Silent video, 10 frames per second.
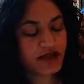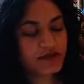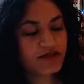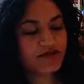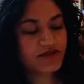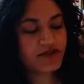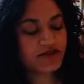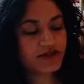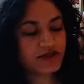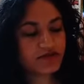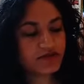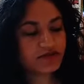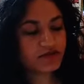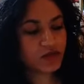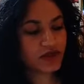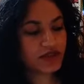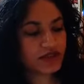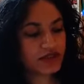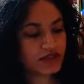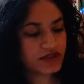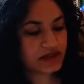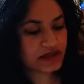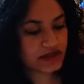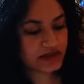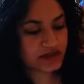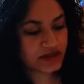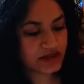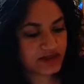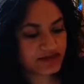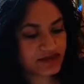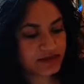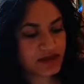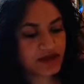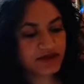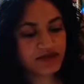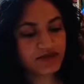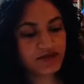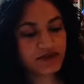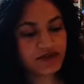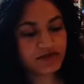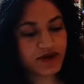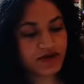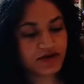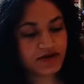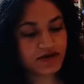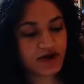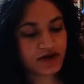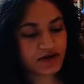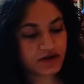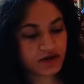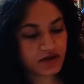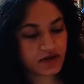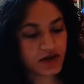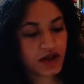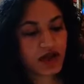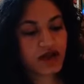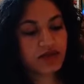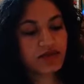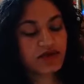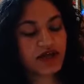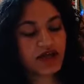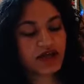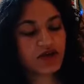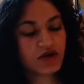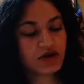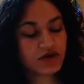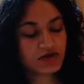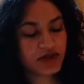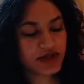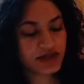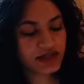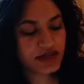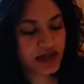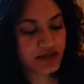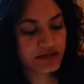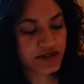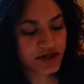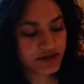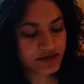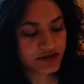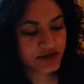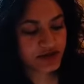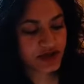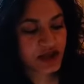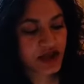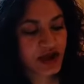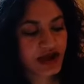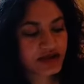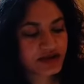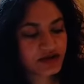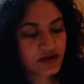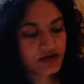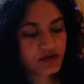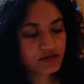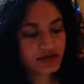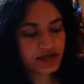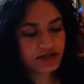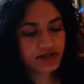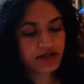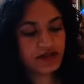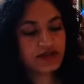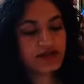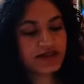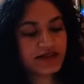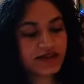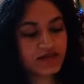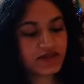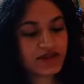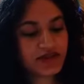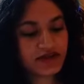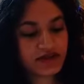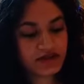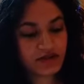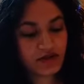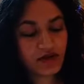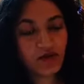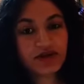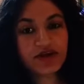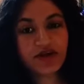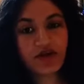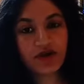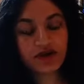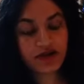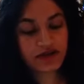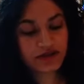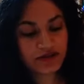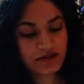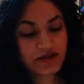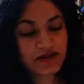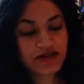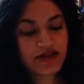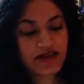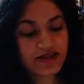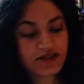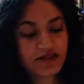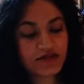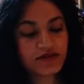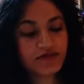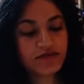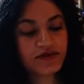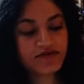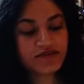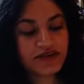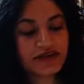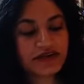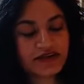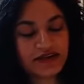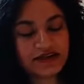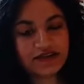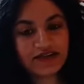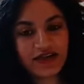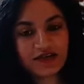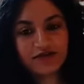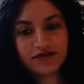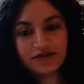made figurines out of twigs and sticks and left them like a devotee by her trunk. Because I had not known anything outside of it, I did not know then that this was Eden, what they called Eden, the essence of a perfect idyllic childhood.